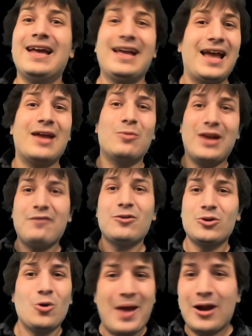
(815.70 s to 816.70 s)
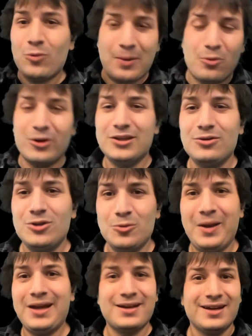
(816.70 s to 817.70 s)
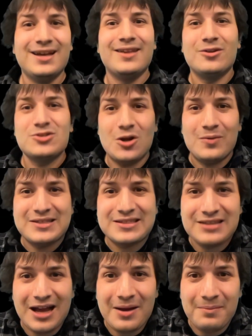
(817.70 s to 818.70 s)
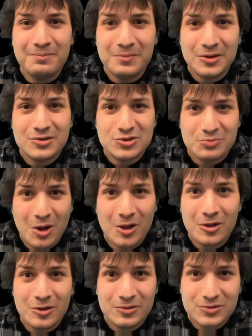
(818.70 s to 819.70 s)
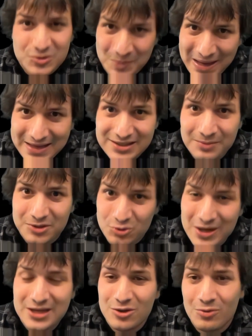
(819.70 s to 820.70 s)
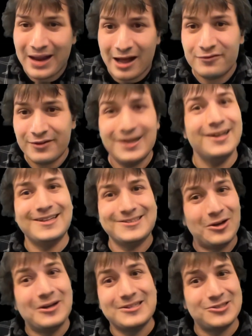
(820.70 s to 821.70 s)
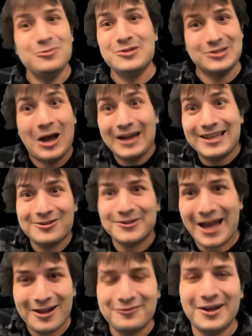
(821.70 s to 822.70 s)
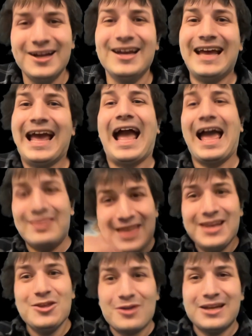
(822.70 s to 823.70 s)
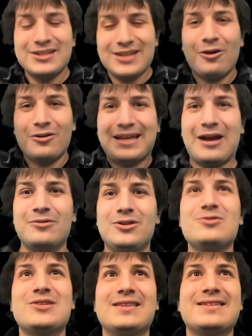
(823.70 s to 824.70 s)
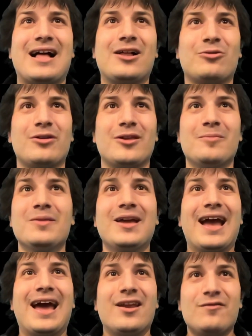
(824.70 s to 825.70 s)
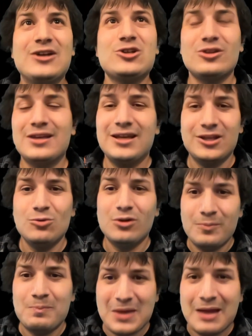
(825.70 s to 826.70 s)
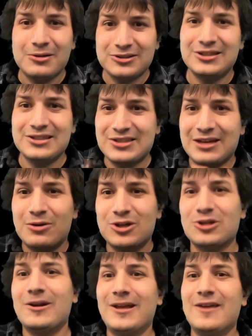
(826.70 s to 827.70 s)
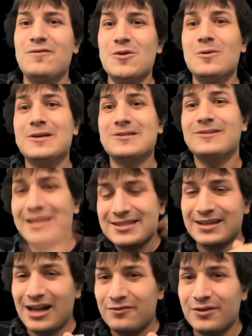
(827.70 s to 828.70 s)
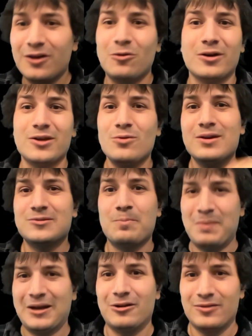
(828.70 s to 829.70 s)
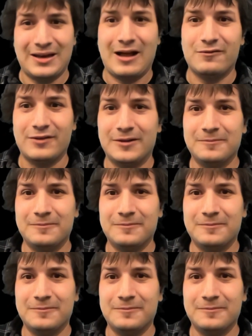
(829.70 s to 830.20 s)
And whenever, no matter what point u you pick, there's always some small space between u and alpha, as long as u is not equal to alpha. And then you can narrow down using this algorithm, and eventually you will be able to distinguish if u is less than alpha or u is bigger than alpha.